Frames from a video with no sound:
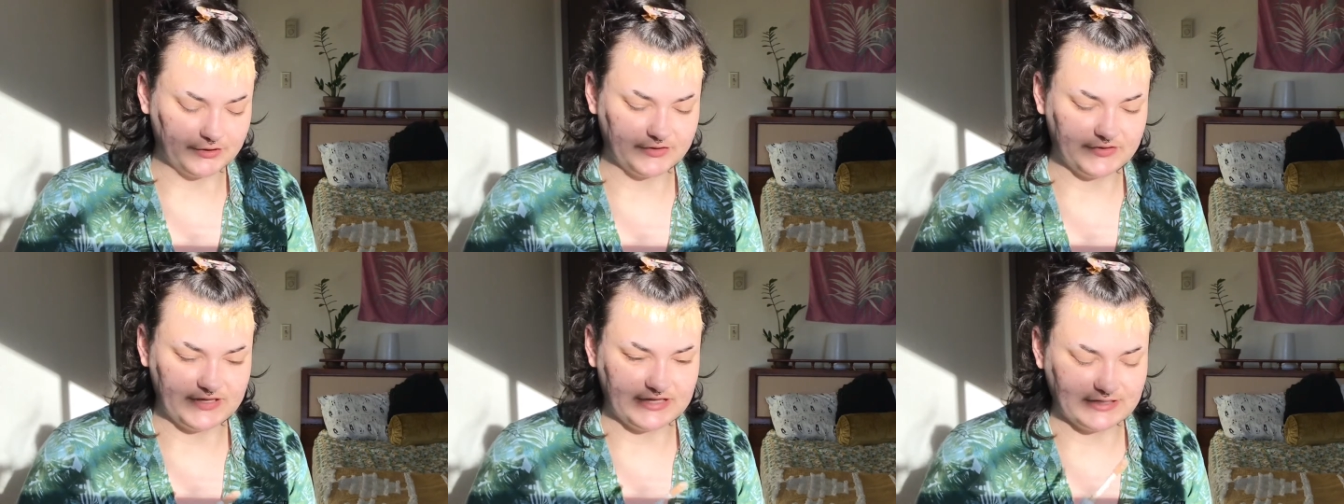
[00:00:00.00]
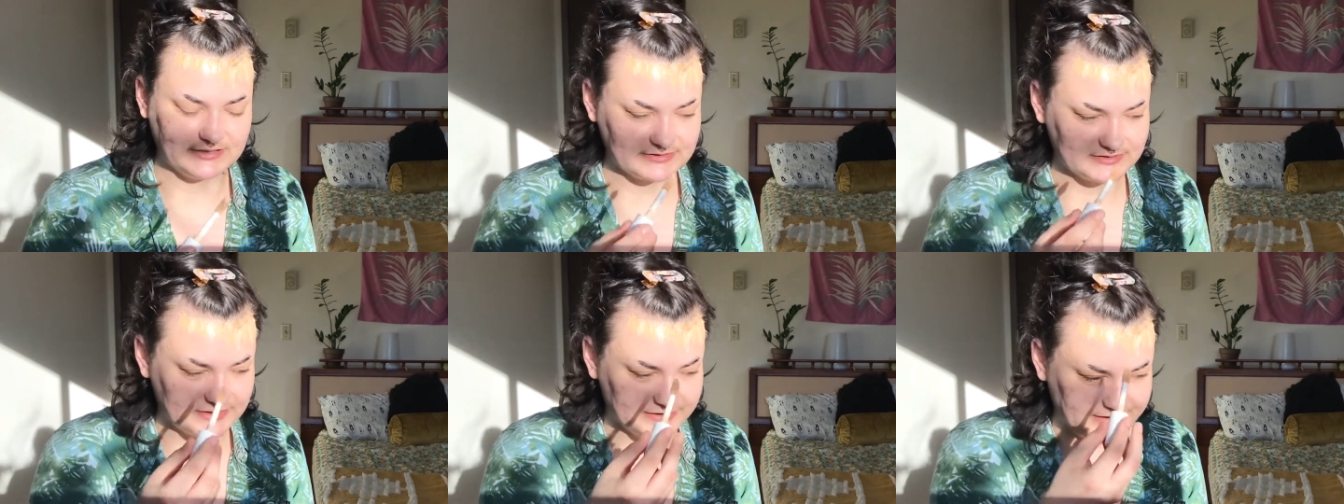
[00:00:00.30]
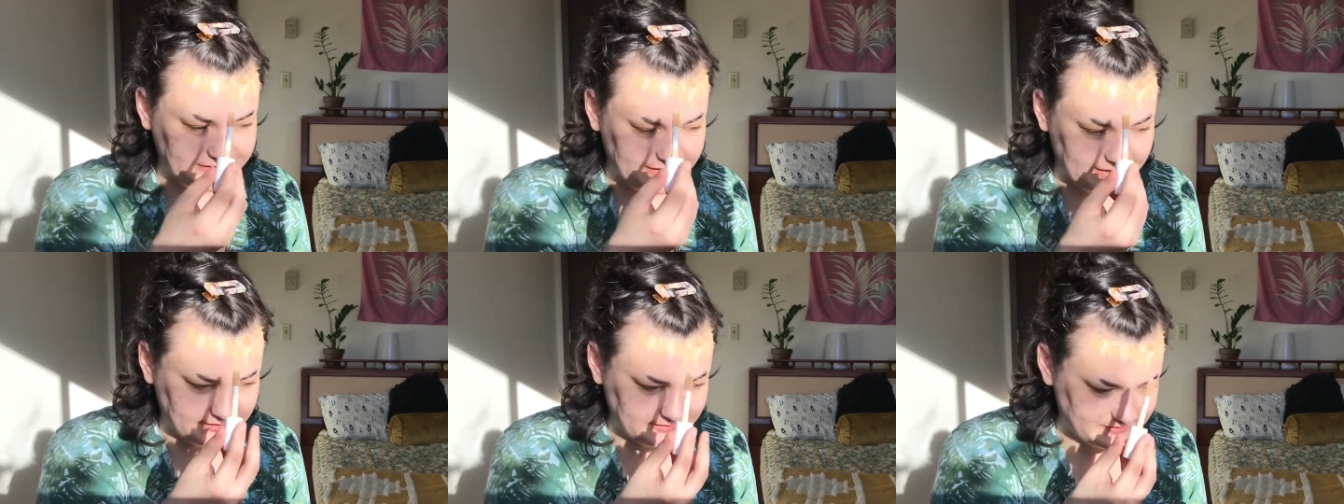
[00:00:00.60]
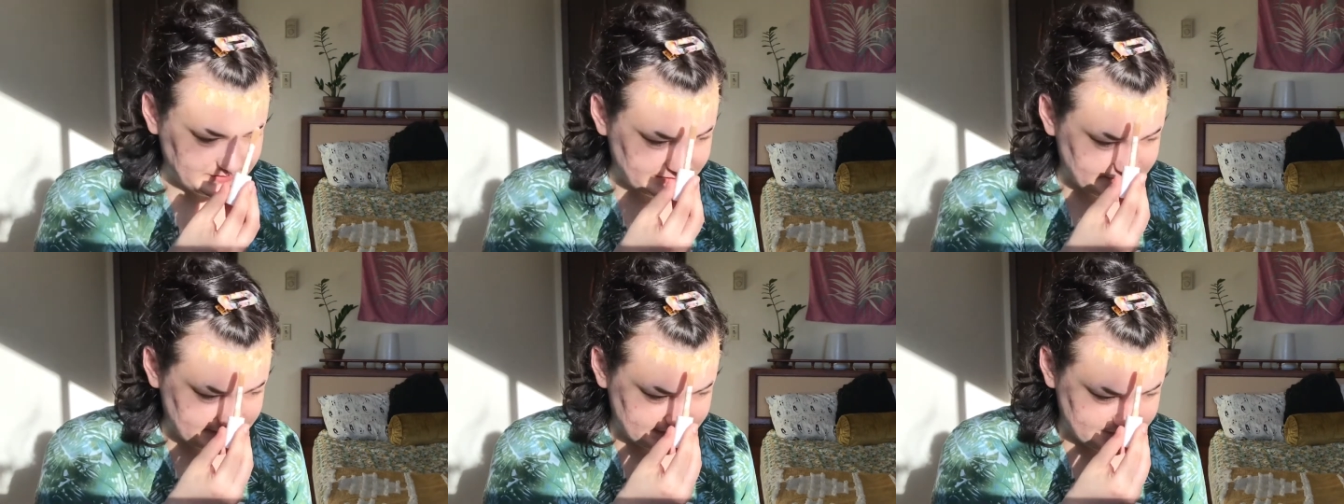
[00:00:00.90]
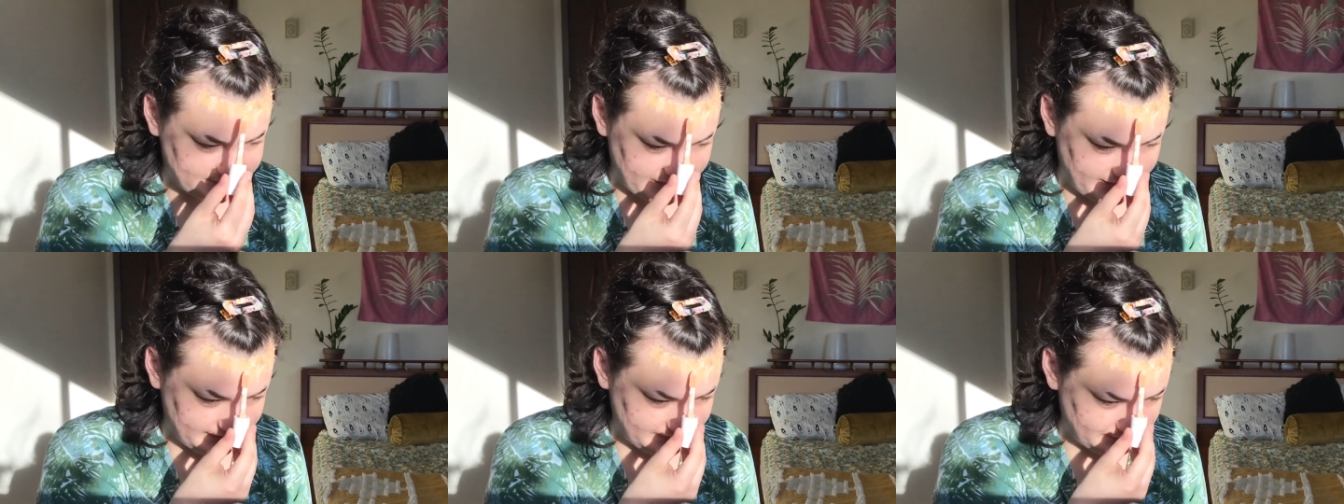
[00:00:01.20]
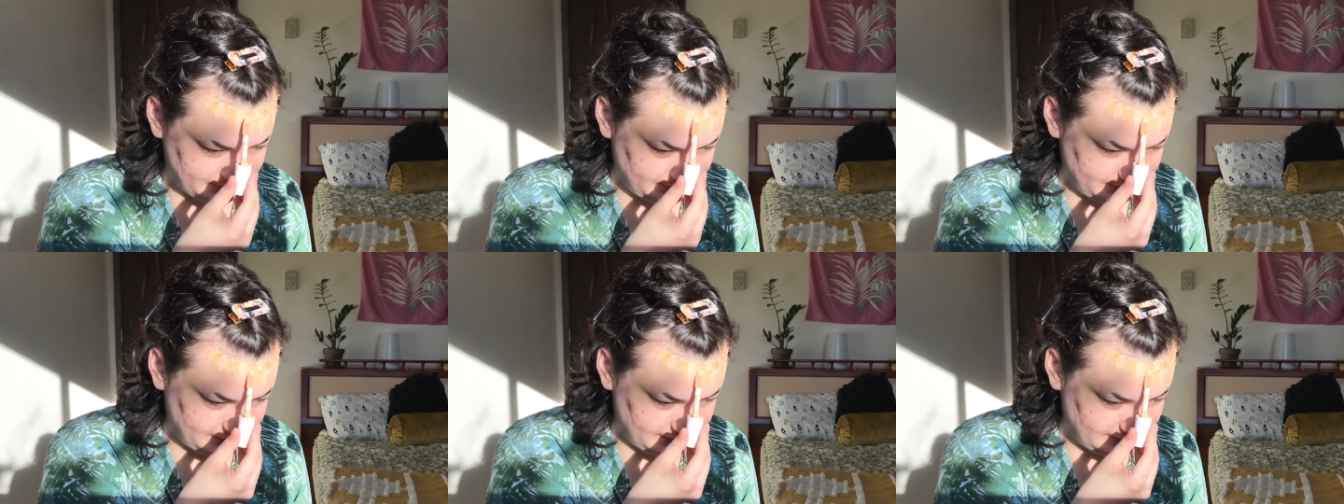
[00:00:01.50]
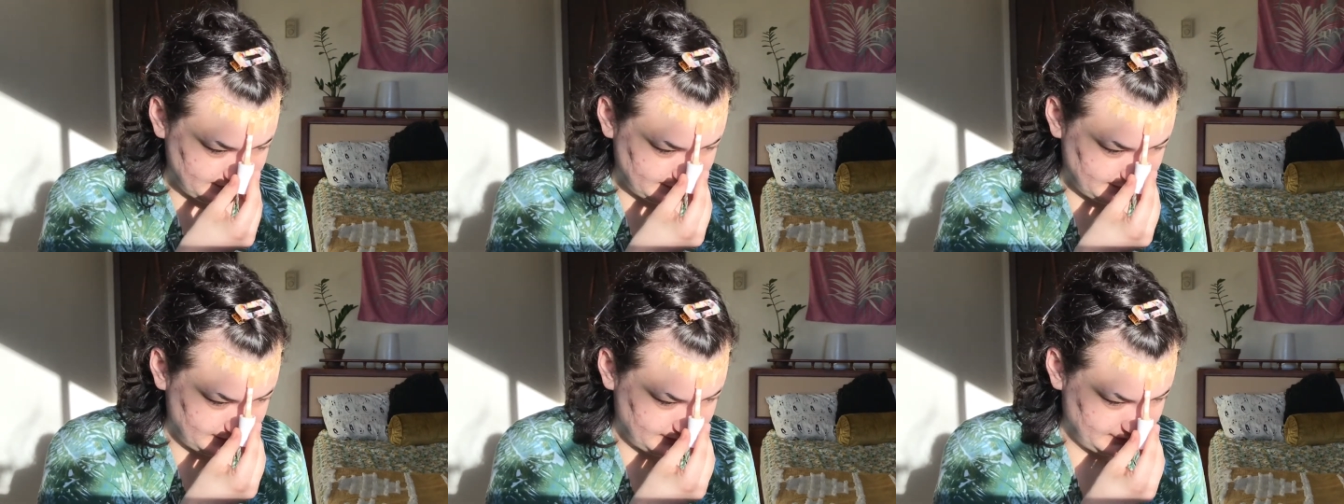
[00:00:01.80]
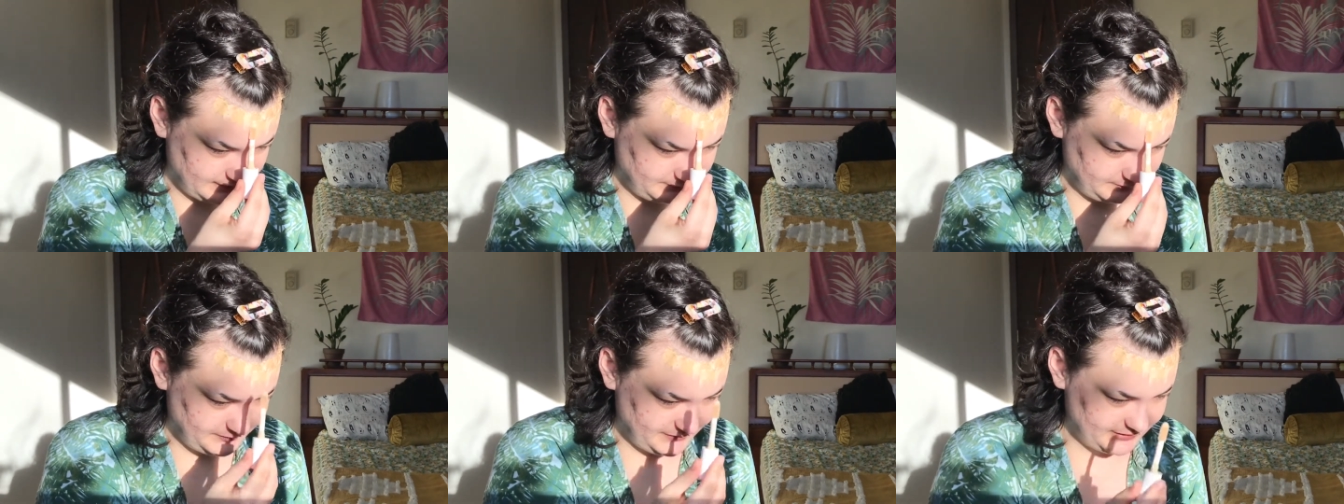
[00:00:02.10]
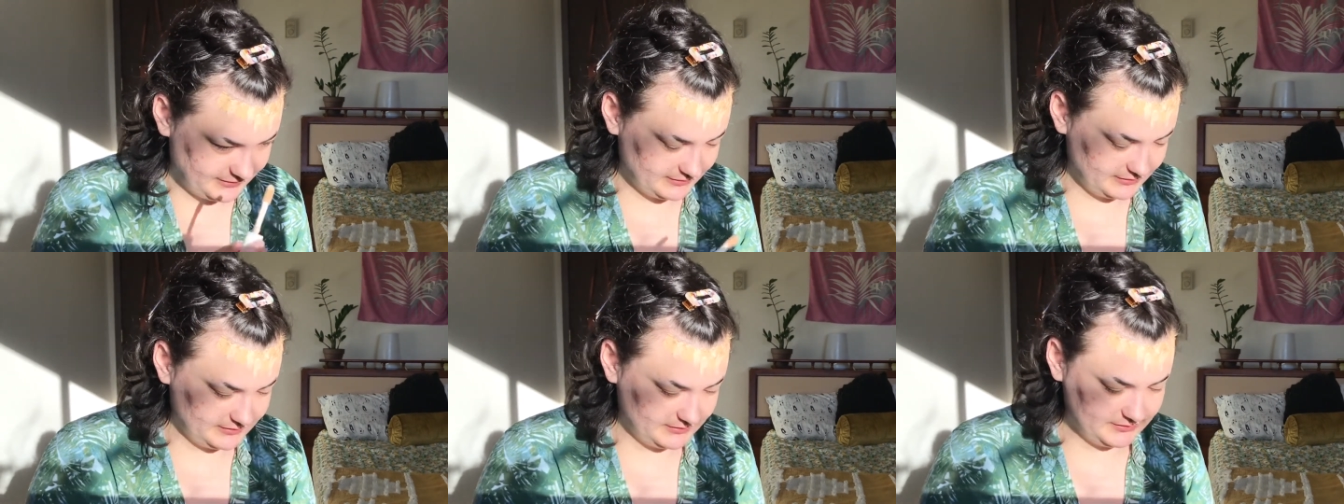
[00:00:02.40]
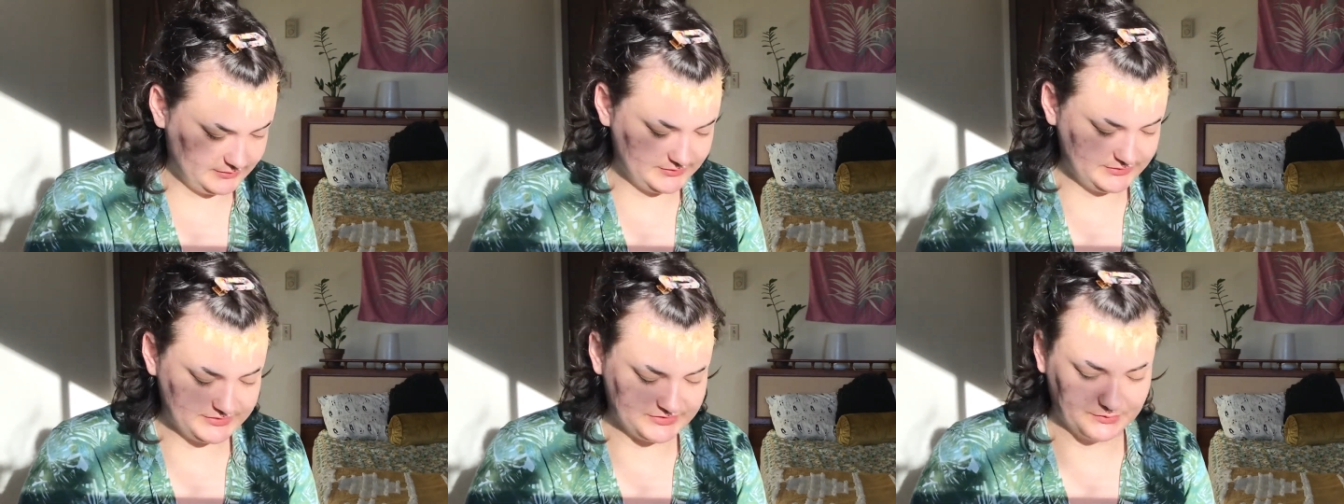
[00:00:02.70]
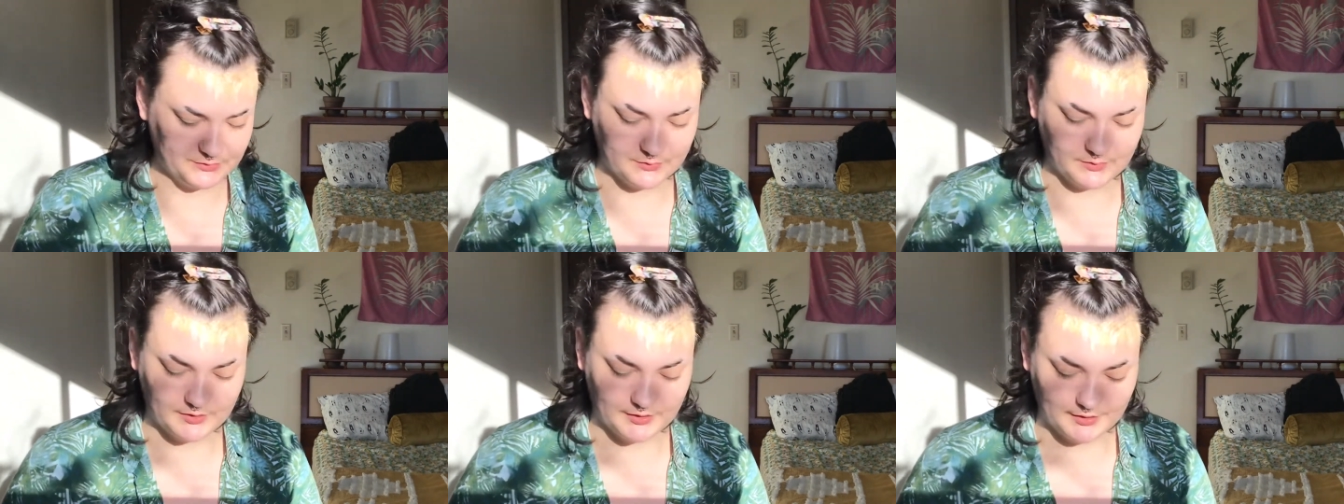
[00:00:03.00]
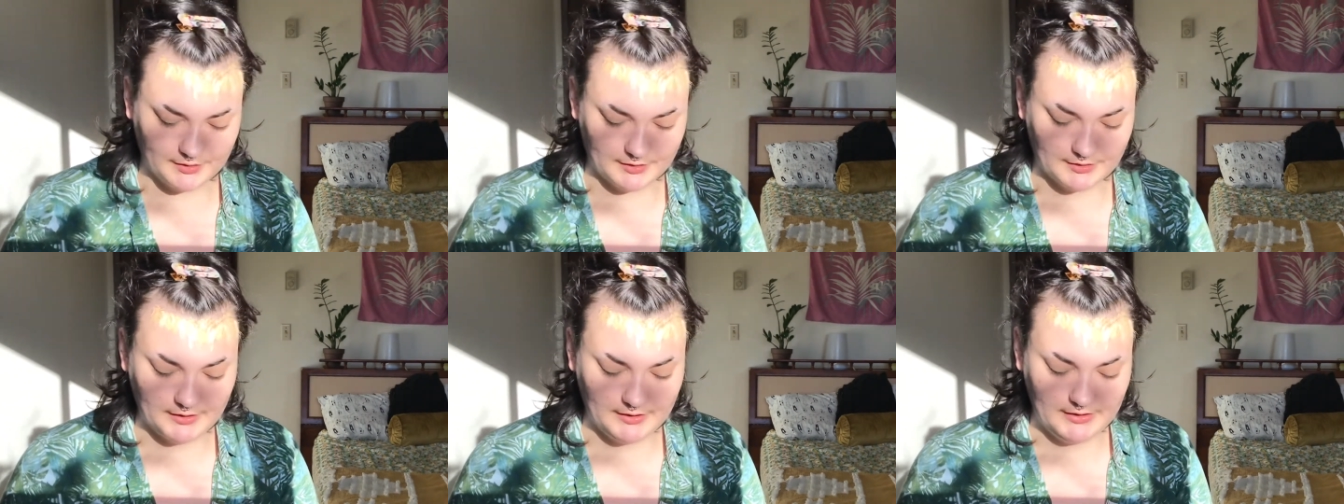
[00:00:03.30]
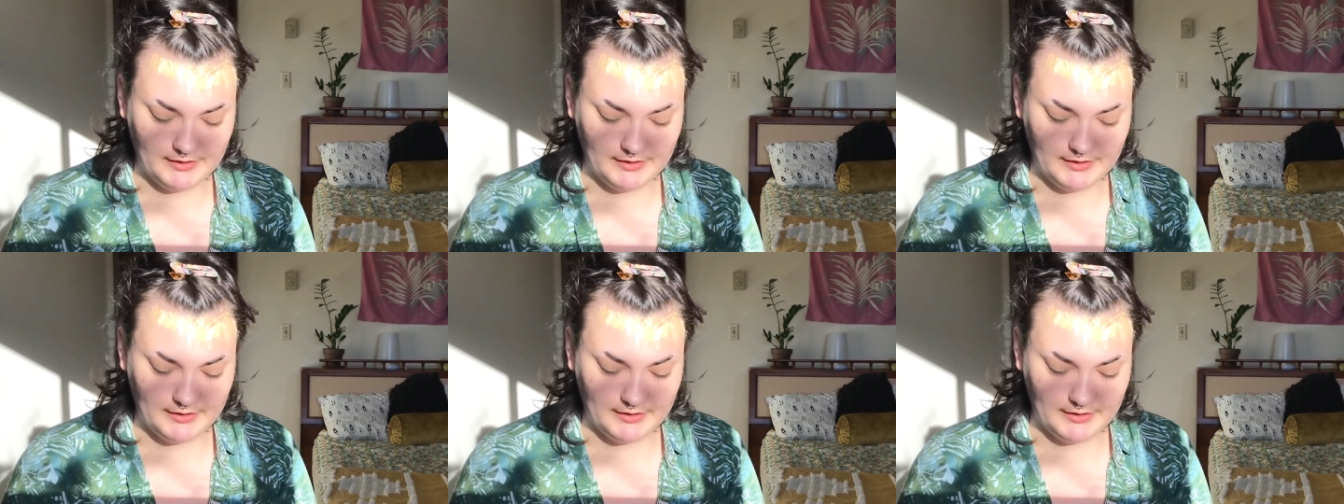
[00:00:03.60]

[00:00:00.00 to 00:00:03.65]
things. Like you can't use it to spend on bills or